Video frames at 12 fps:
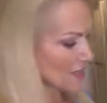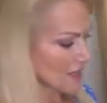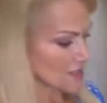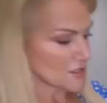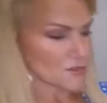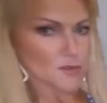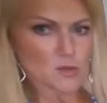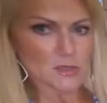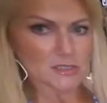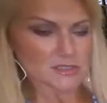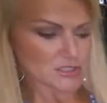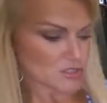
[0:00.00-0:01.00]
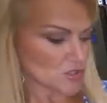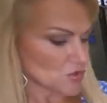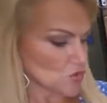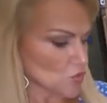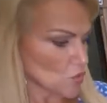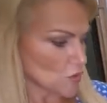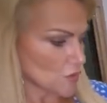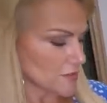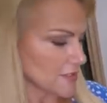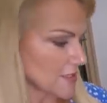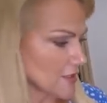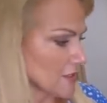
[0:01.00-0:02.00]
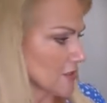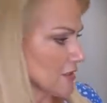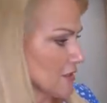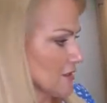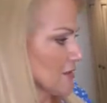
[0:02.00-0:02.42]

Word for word: the nice full extension drawers here